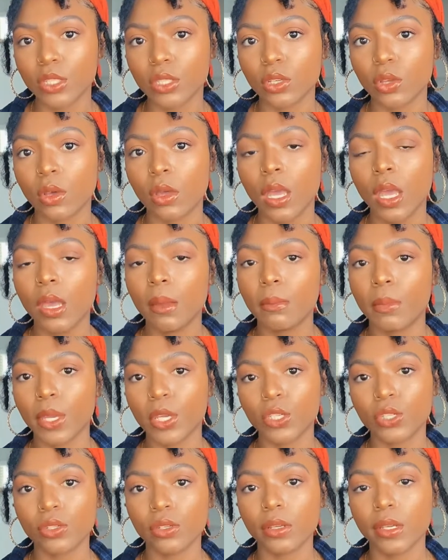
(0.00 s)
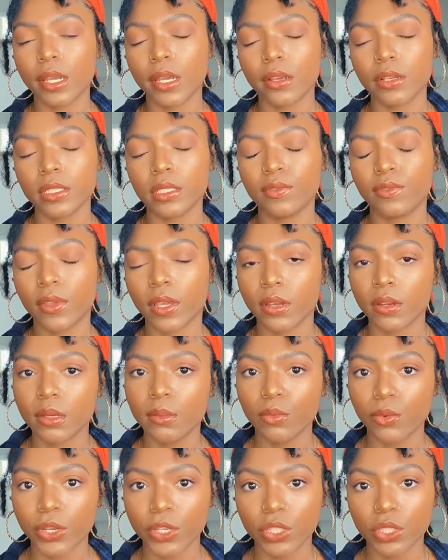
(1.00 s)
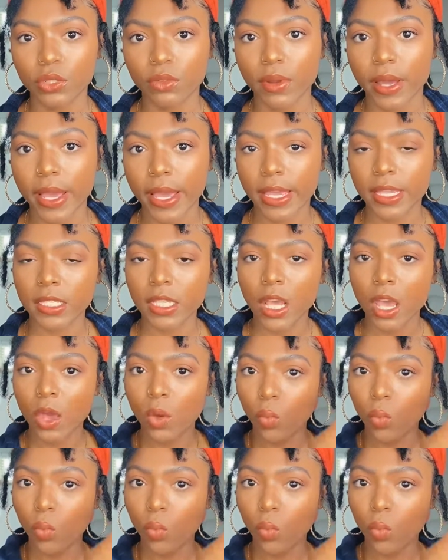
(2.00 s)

So make sure your hair is very moisturized